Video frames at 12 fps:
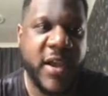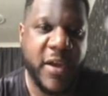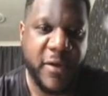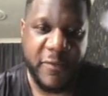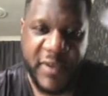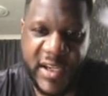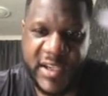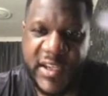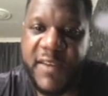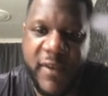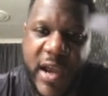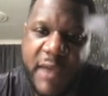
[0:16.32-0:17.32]
For this,
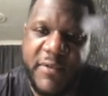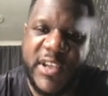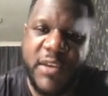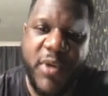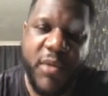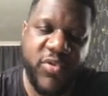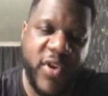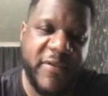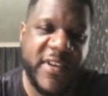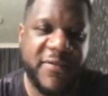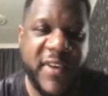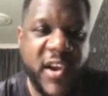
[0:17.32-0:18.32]
if you haven't seen my
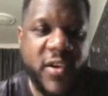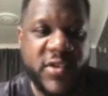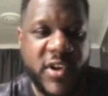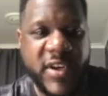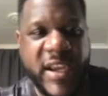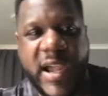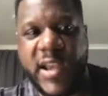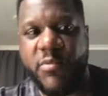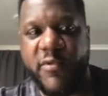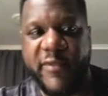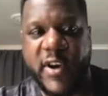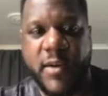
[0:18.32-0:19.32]
previous videos on The Animal
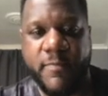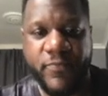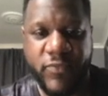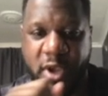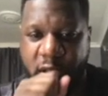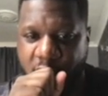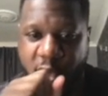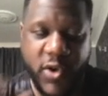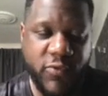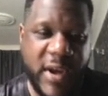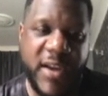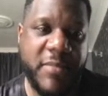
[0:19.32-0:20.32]
Farm, I do
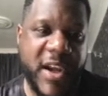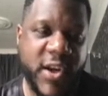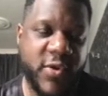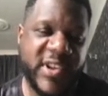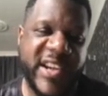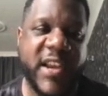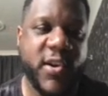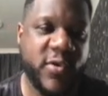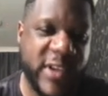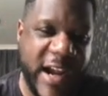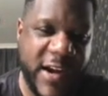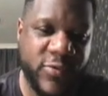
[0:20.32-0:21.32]
recommend go and check those
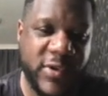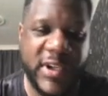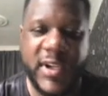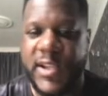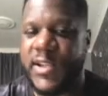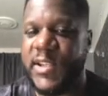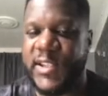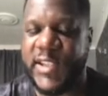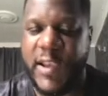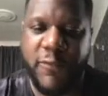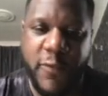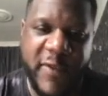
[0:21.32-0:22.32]
out. There's
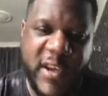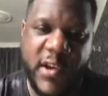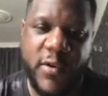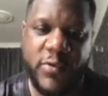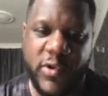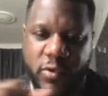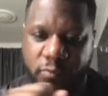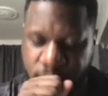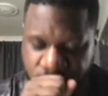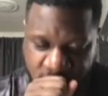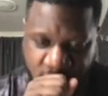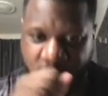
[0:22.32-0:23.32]
several videos,
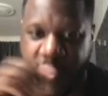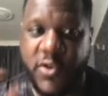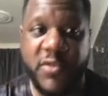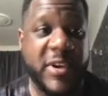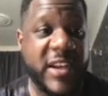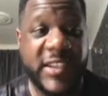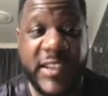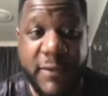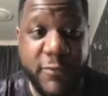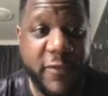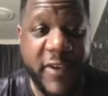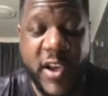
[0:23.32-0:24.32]
oh, excuse me, there's
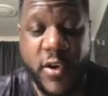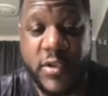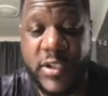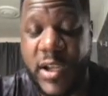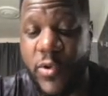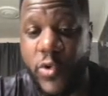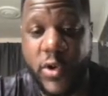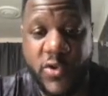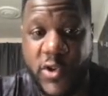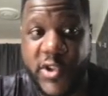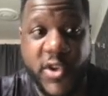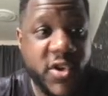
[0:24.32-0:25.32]
several videos all
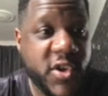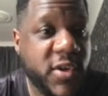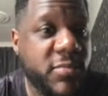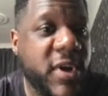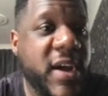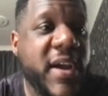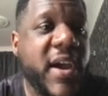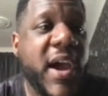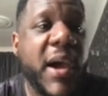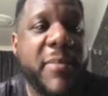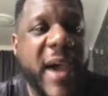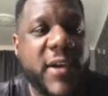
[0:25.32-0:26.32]
across YouTube
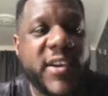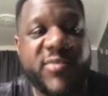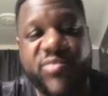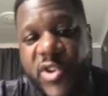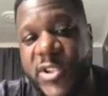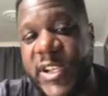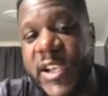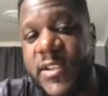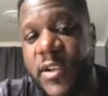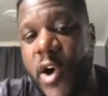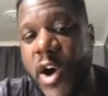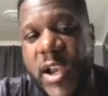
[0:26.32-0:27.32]
about this project,
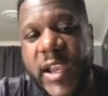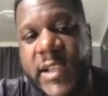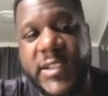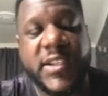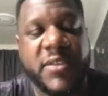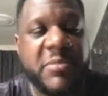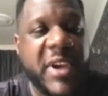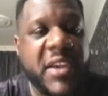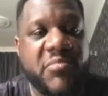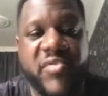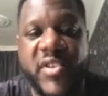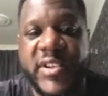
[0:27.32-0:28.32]
highly
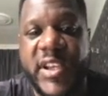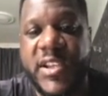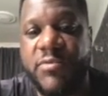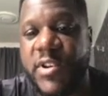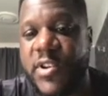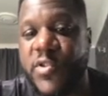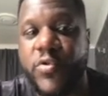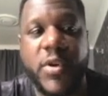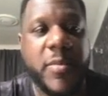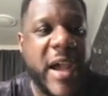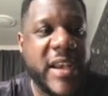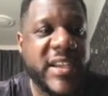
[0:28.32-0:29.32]
anticipated project. We're going to talk
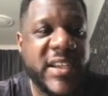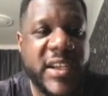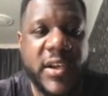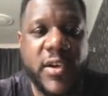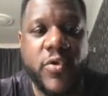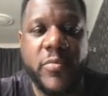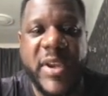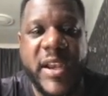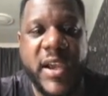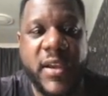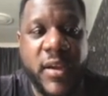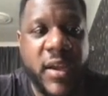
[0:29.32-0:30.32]
about this in a little minute.